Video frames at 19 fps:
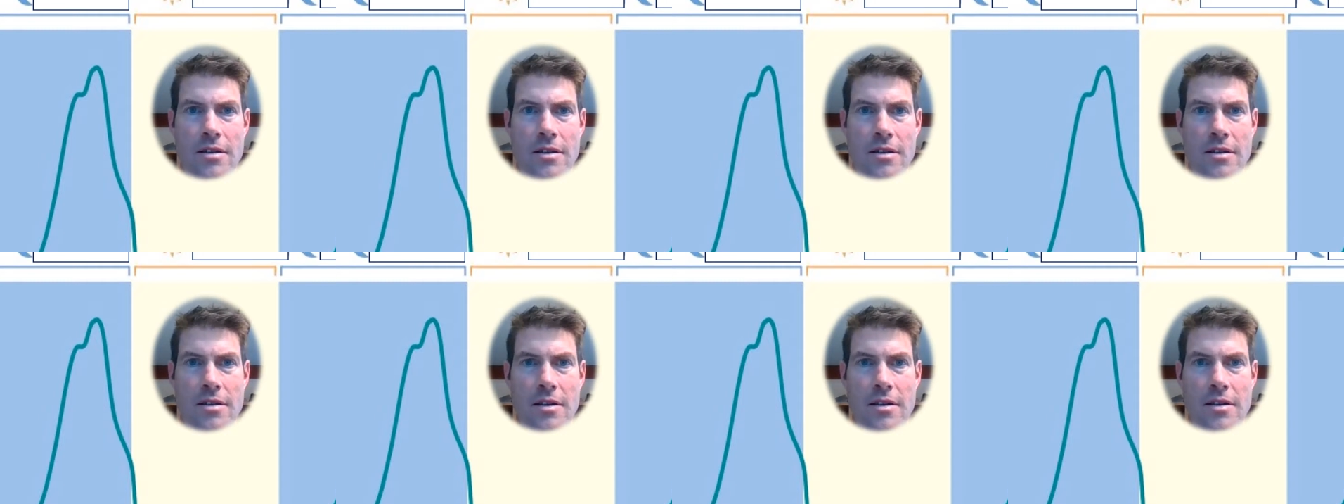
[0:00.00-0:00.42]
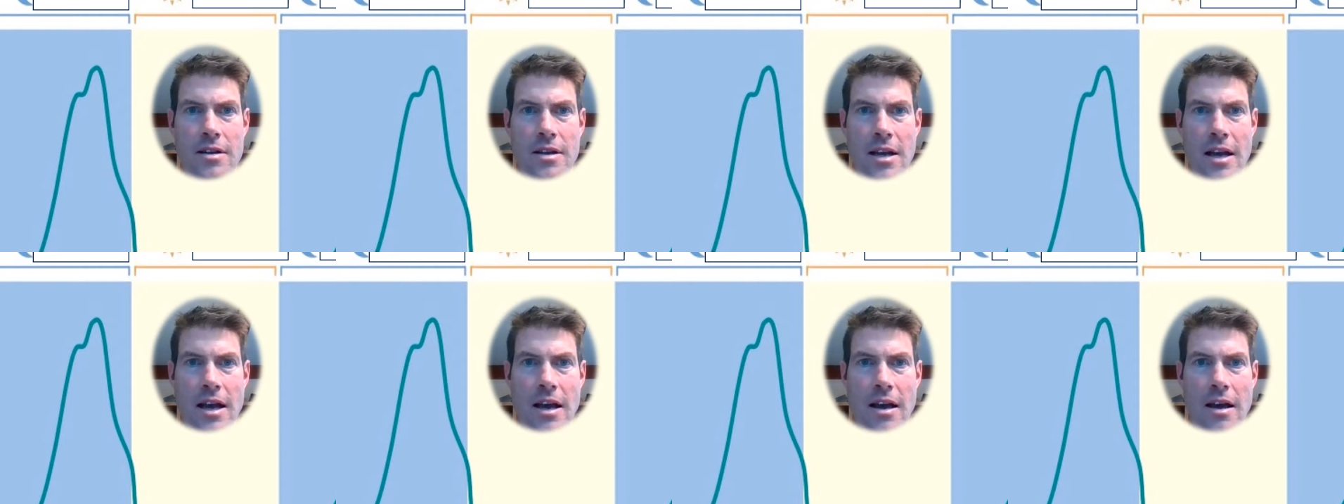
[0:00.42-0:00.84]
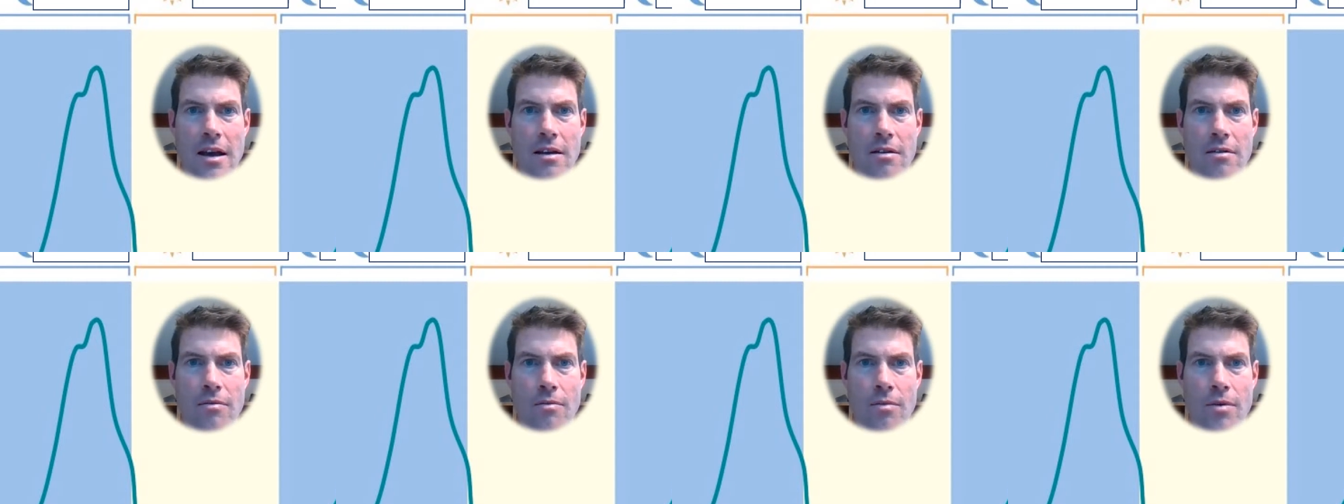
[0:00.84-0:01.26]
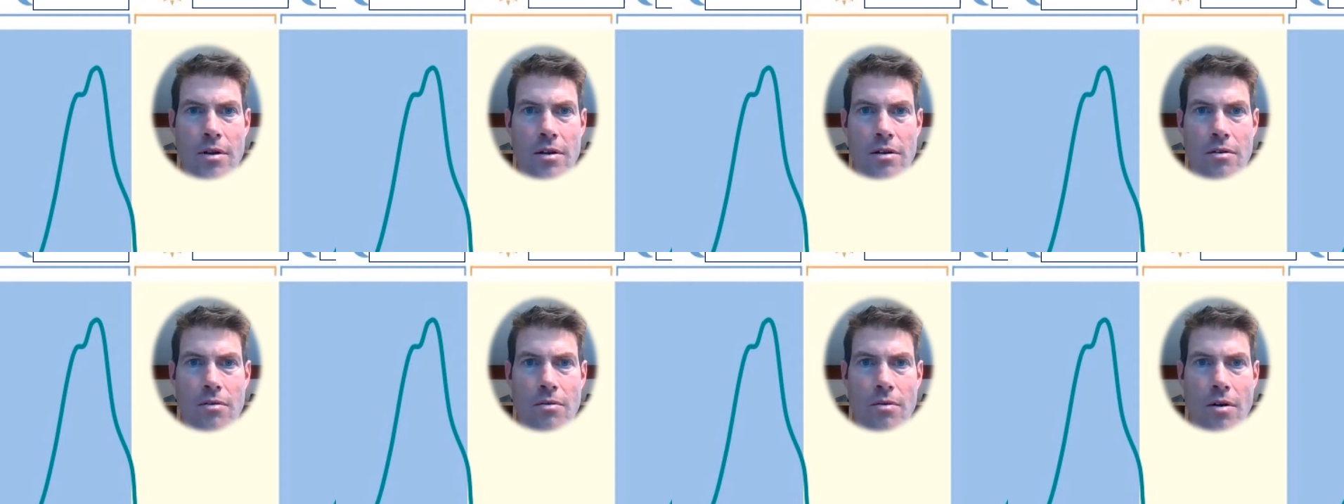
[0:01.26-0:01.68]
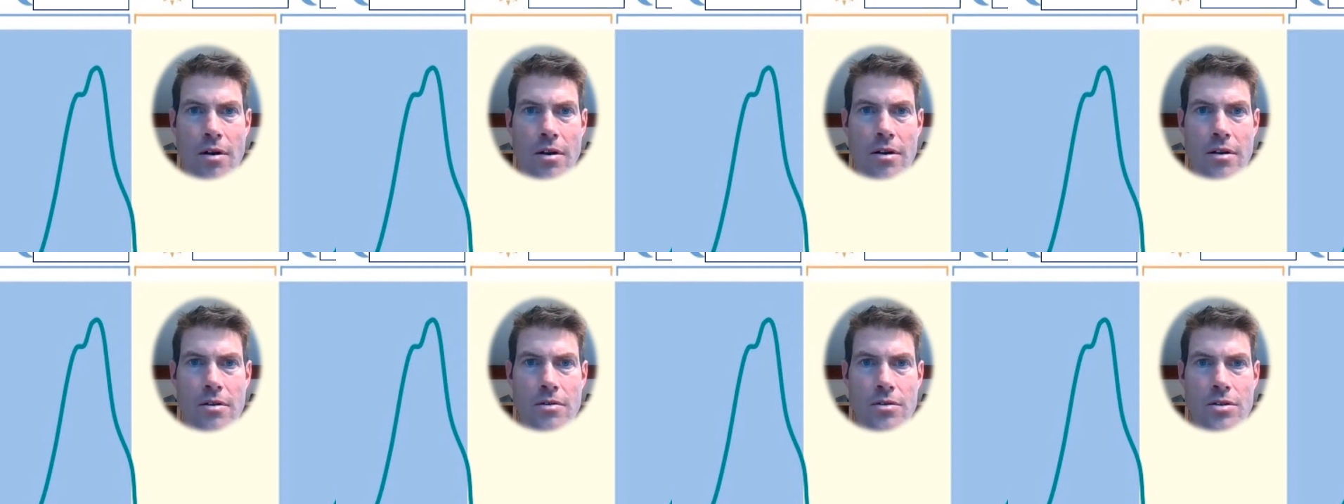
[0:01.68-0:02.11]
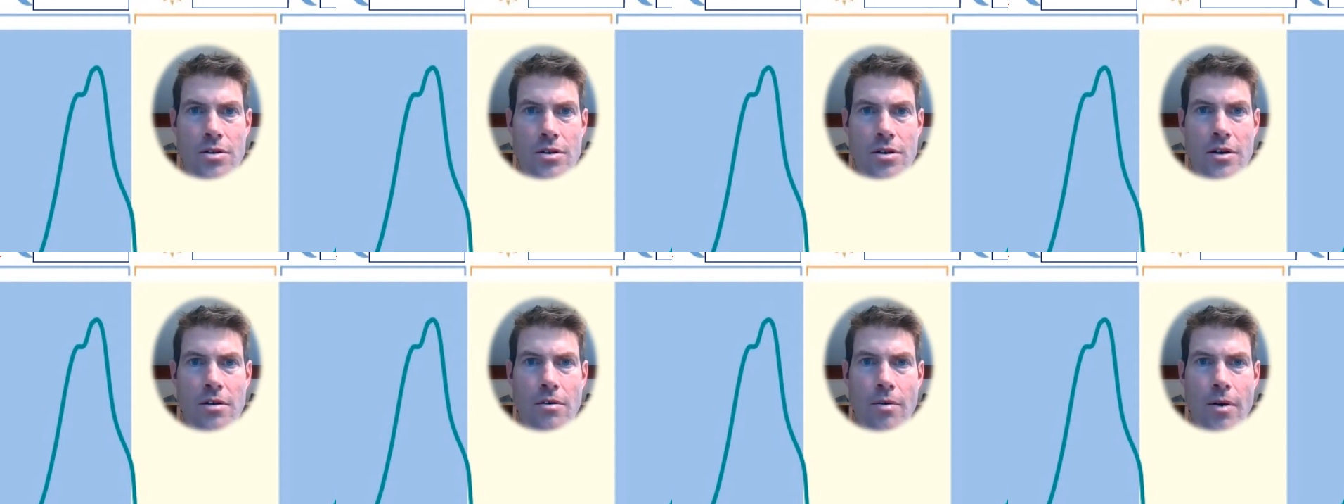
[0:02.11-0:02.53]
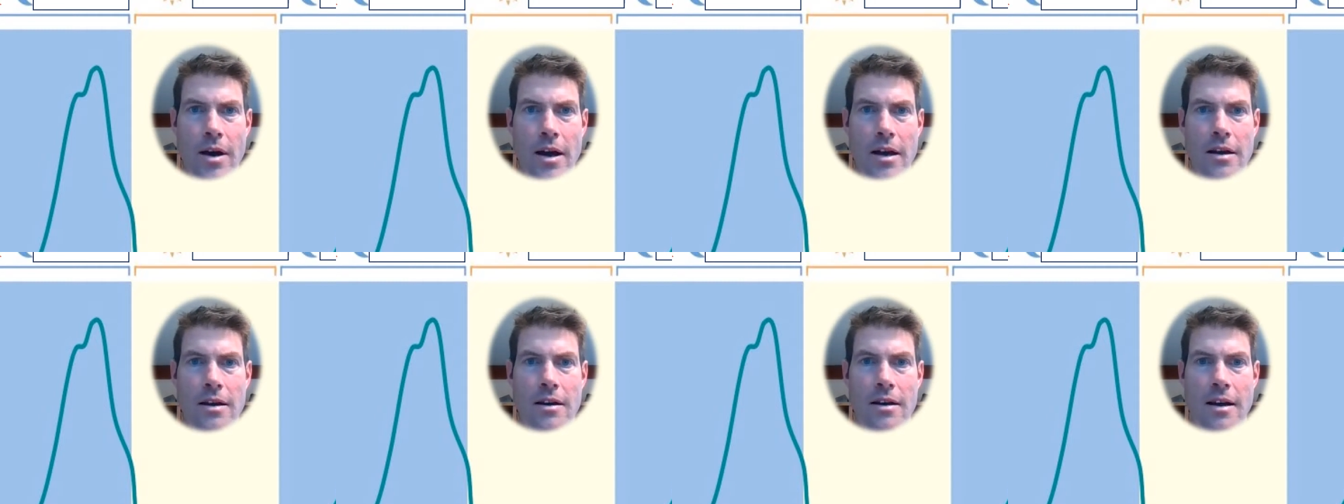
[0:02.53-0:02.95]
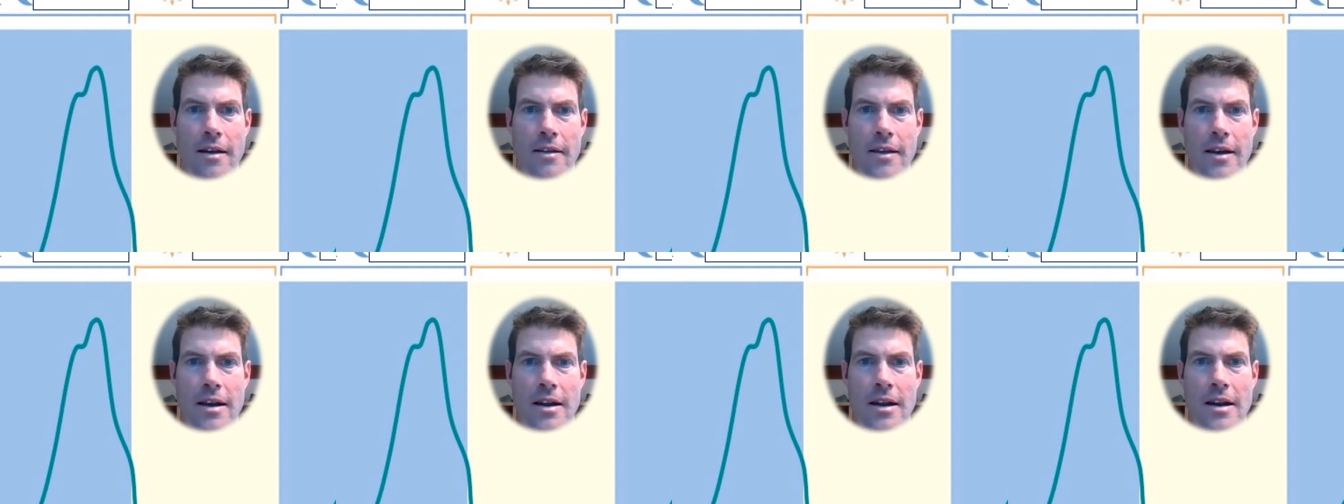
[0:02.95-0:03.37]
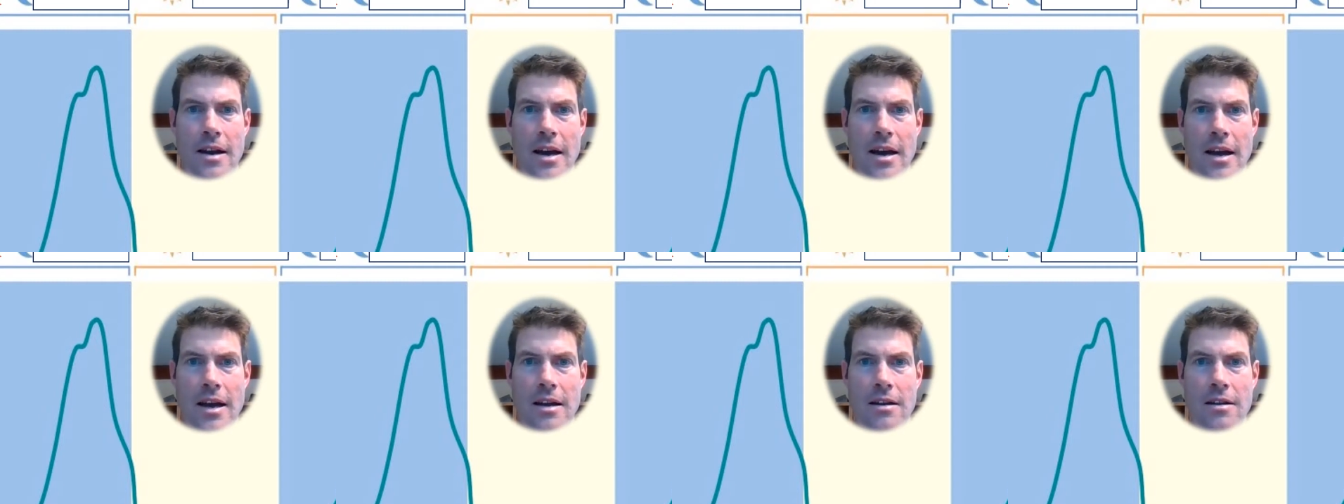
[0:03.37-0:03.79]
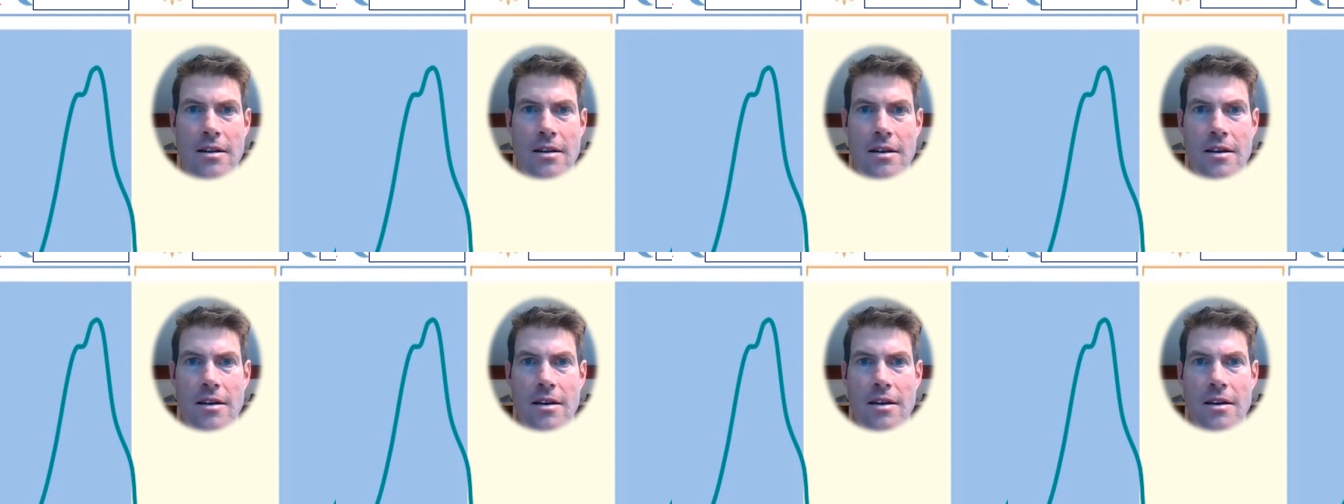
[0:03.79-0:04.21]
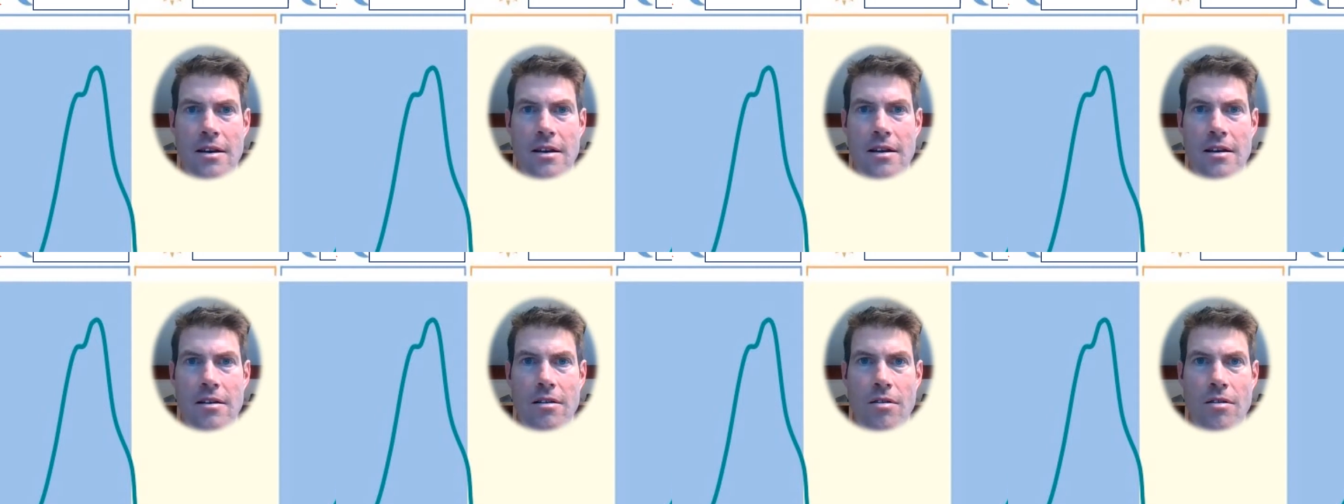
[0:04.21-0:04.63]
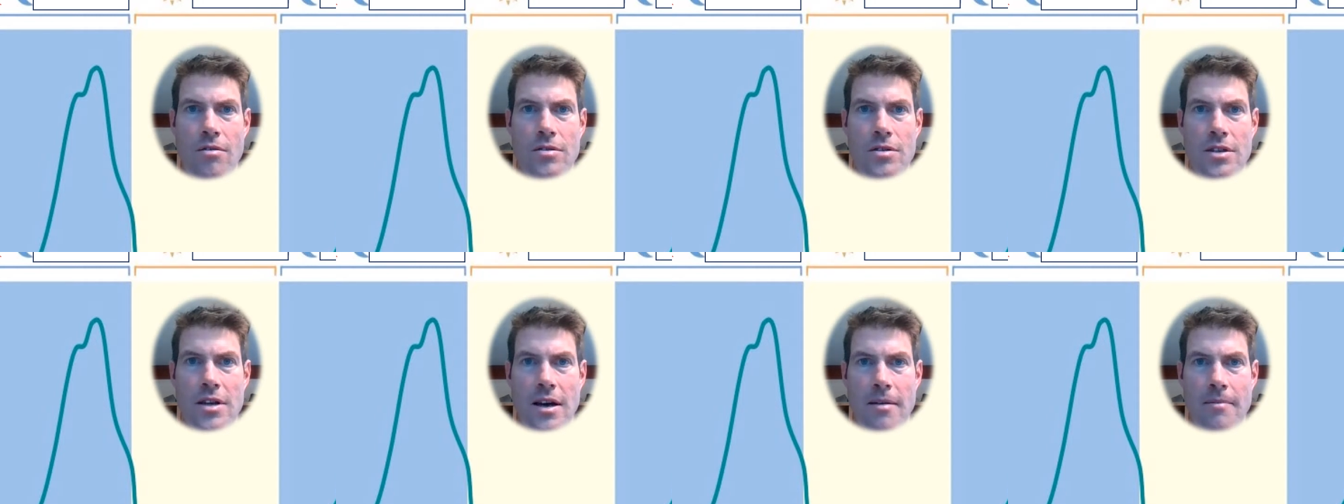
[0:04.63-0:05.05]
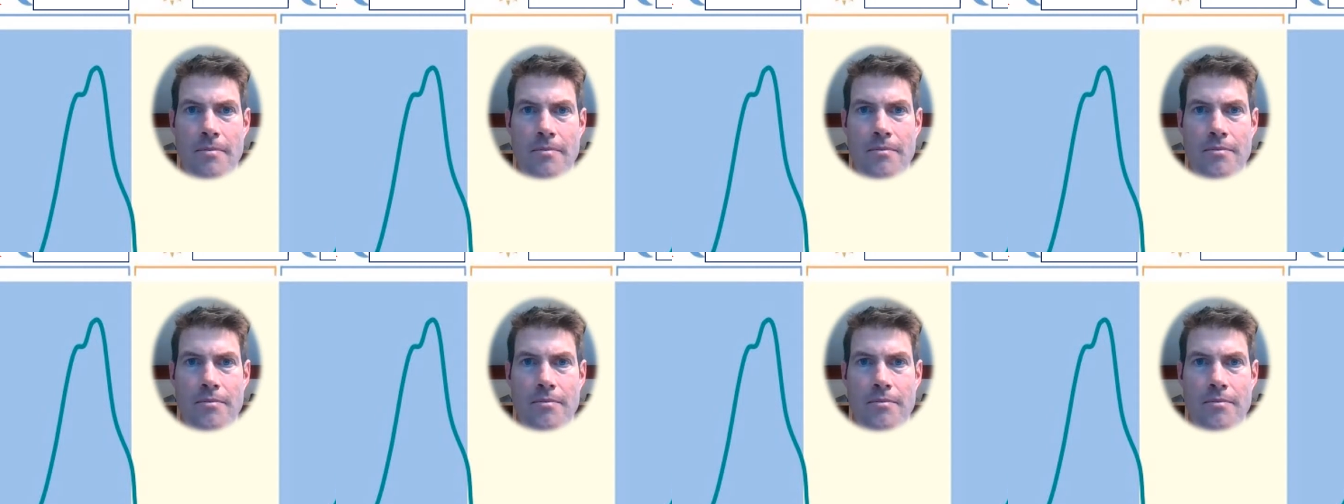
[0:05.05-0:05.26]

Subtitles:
the day when you are usually awake, and then at night it goes up.